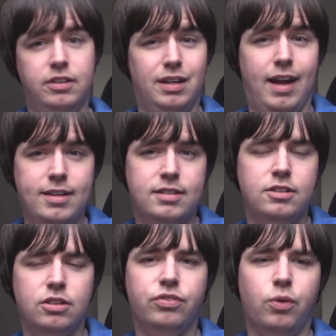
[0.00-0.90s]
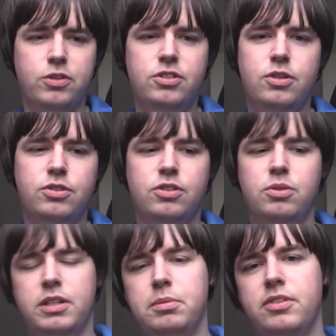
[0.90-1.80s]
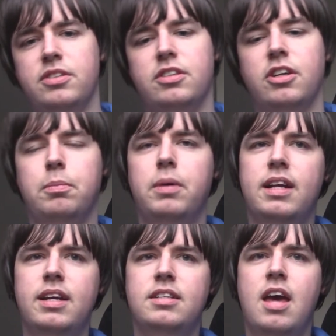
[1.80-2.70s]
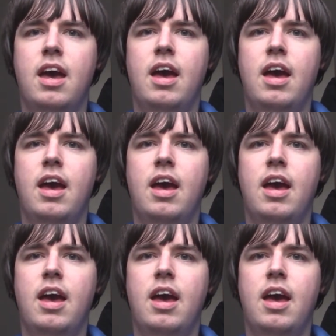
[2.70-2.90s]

unless there's a Force user to, I suppose, interpret it.